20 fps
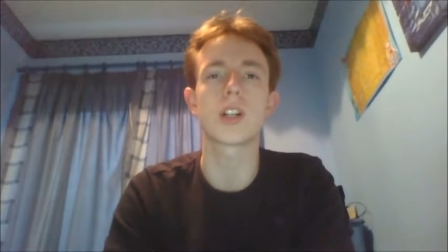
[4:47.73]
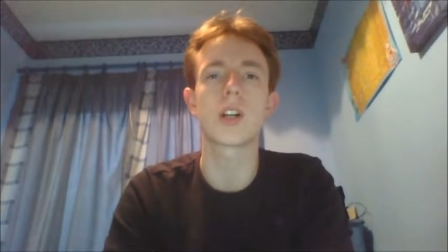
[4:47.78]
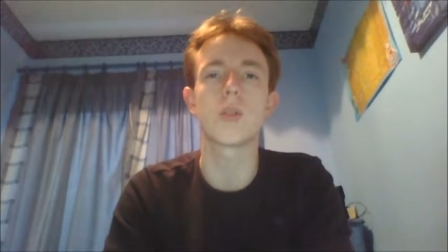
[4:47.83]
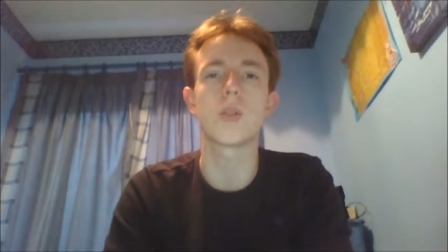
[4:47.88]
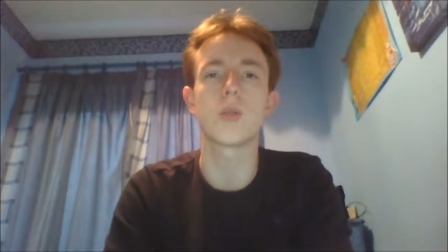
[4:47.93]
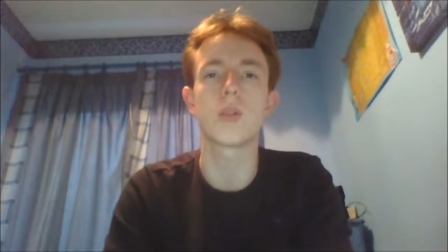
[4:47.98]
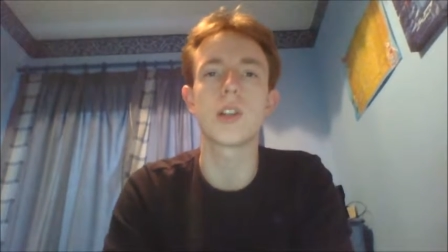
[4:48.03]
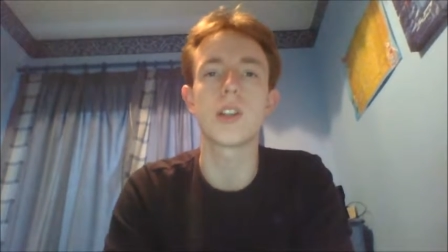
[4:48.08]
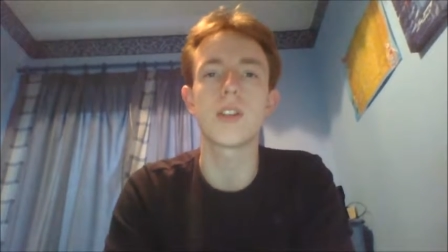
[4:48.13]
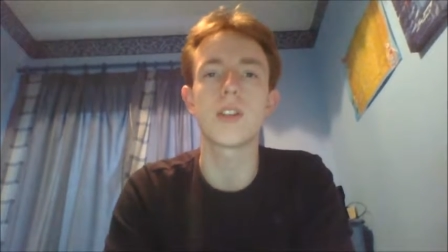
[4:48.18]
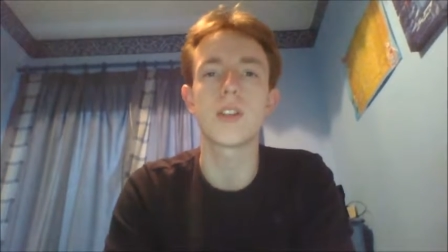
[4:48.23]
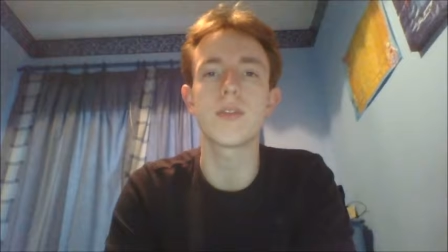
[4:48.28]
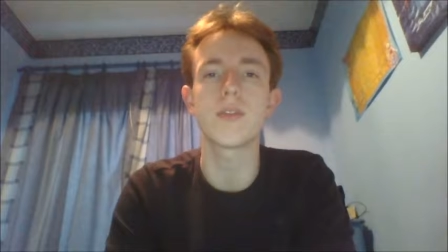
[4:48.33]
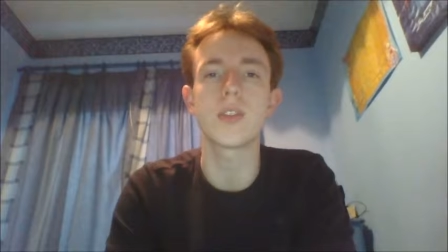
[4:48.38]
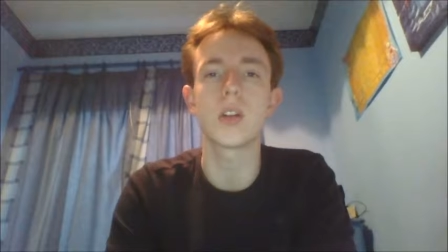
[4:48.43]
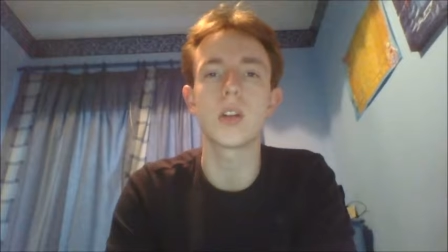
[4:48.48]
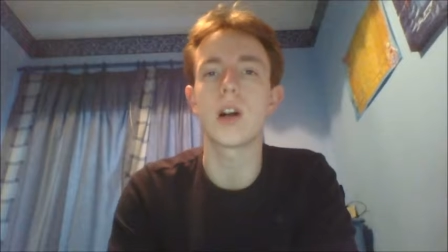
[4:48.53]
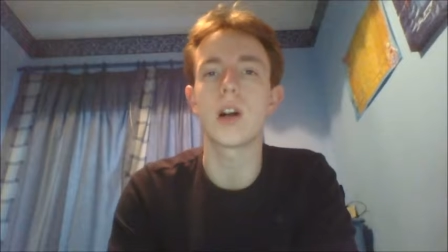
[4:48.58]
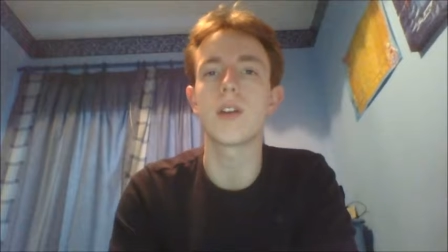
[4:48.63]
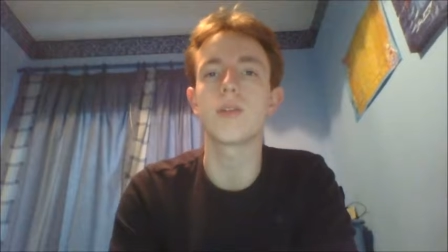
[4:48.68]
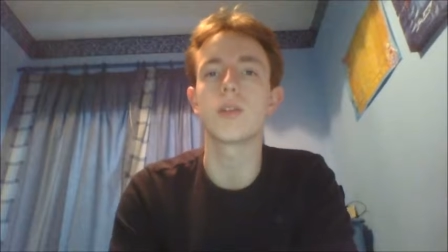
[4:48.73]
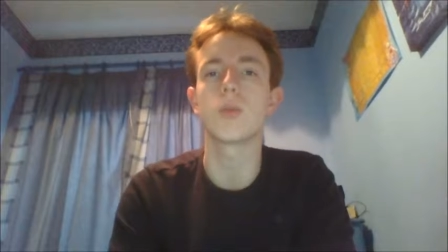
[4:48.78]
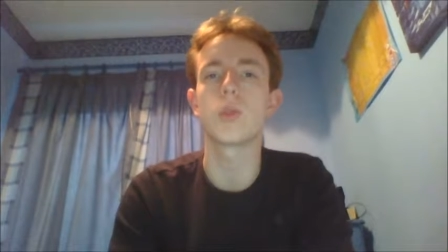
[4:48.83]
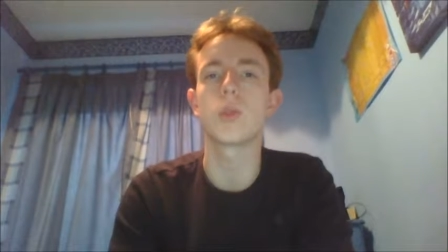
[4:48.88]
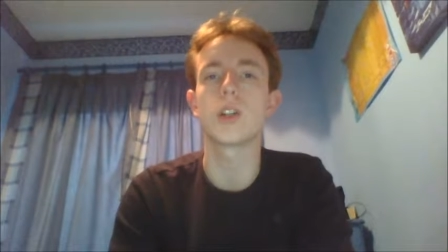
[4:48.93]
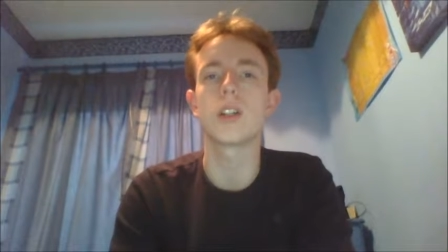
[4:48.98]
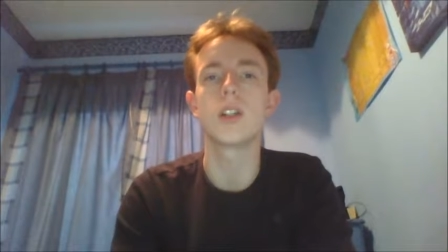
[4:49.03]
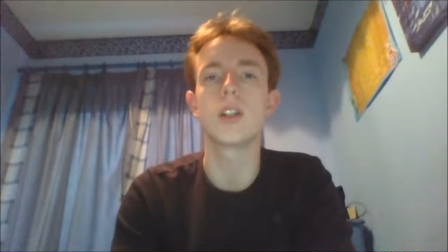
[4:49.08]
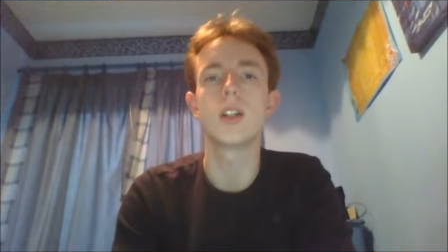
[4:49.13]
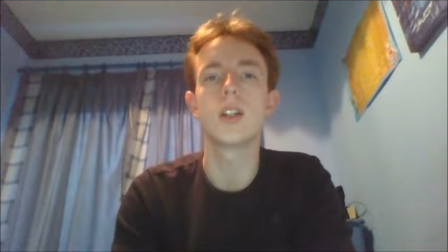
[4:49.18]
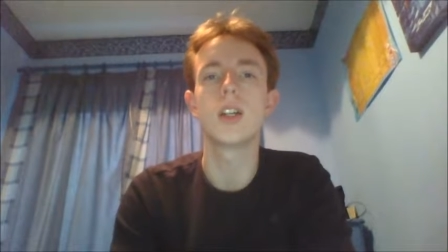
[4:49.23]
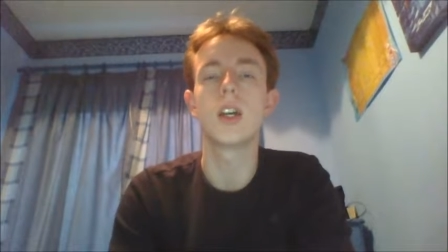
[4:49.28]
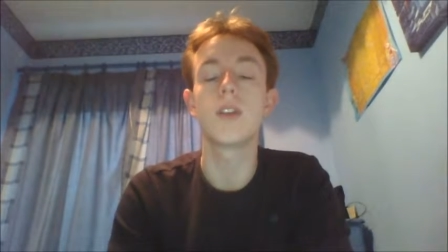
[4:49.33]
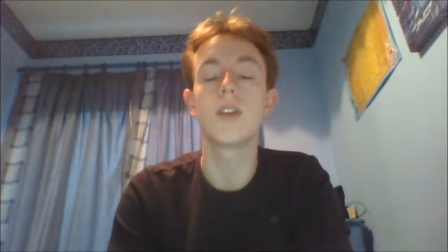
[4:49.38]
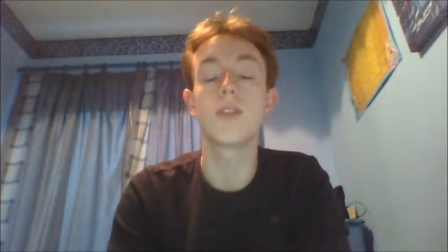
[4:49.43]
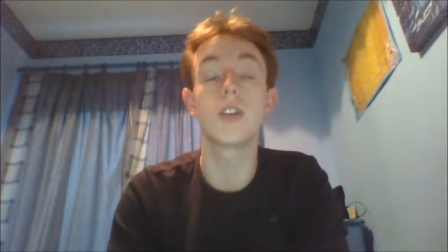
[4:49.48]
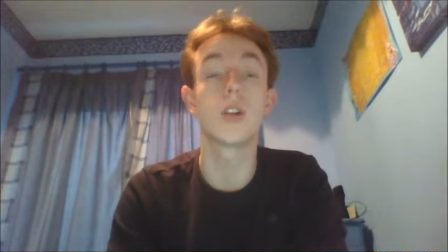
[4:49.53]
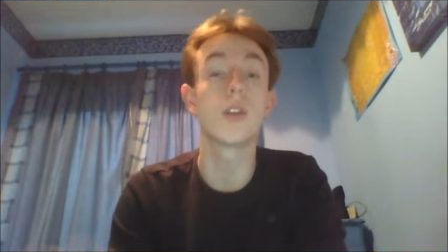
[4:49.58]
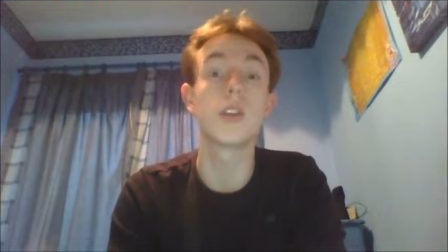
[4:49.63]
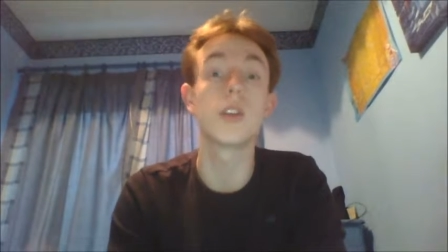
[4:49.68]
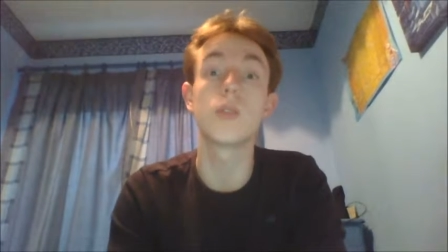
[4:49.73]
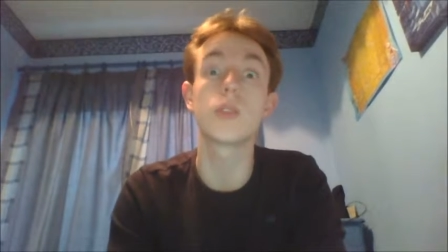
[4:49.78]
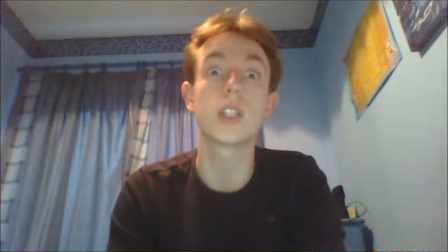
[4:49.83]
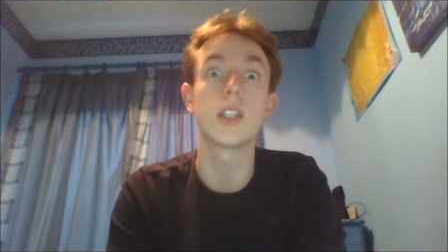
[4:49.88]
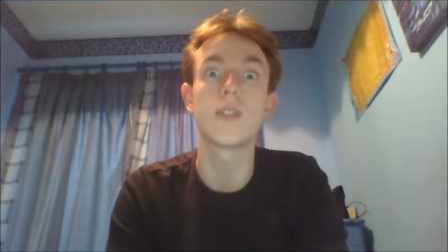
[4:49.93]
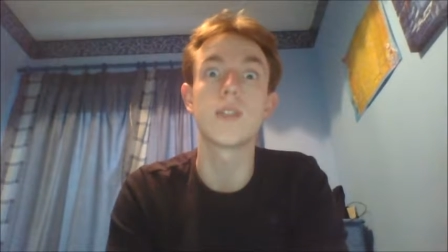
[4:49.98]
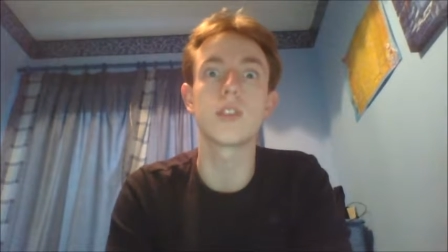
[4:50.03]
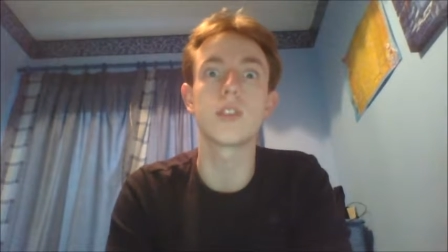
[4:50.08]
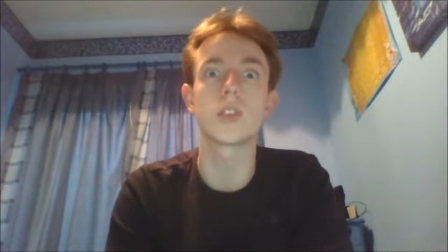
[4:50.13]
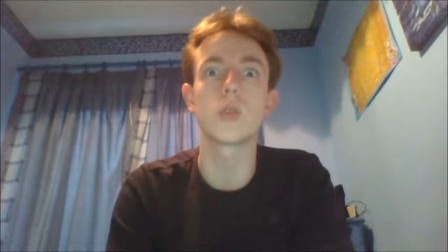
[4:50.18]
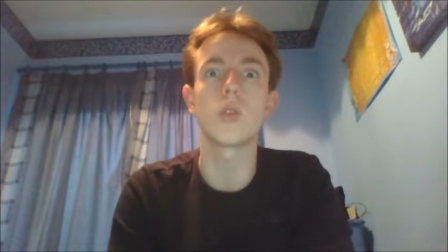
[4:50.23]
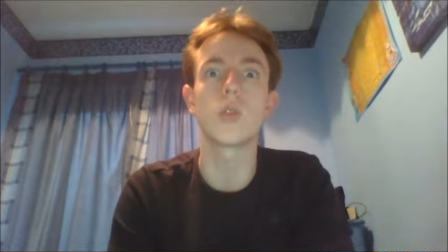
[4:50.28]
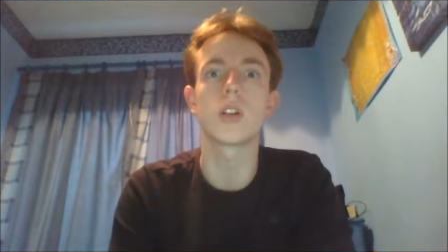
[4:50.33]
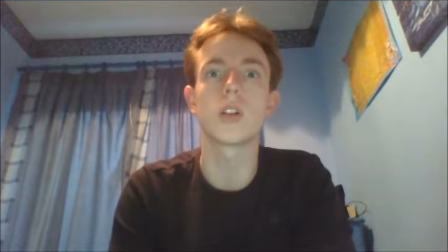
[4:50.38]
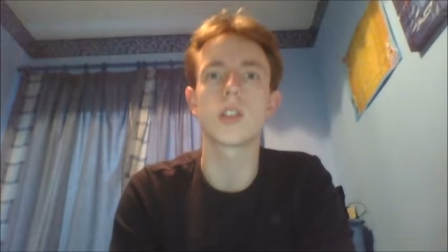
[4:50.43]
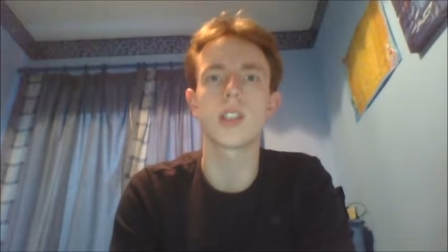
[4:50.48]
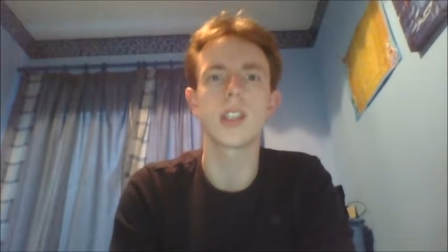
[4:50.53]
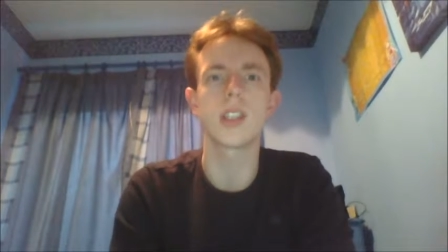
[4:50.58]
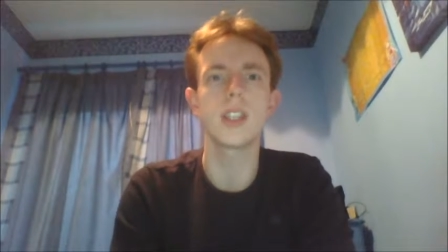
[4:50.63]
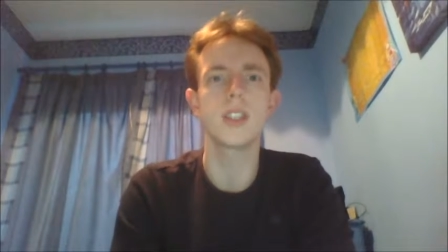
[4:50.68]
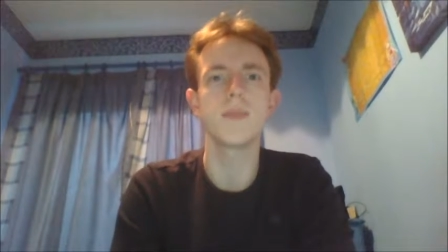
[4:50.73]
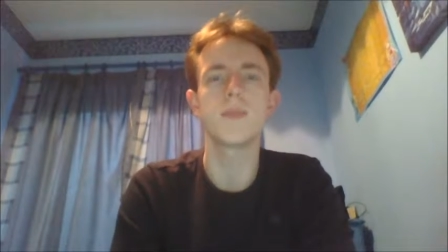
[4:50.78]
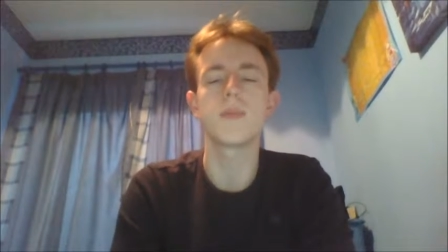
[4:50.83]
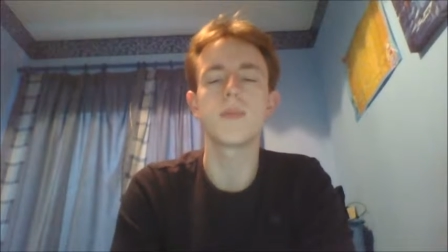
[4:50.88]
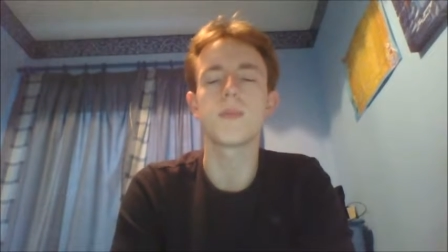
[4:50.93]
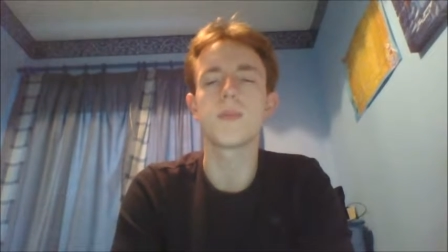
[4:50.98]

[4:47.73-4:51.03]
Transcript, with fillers: account or anything for not having one, for not using it for so long, do they?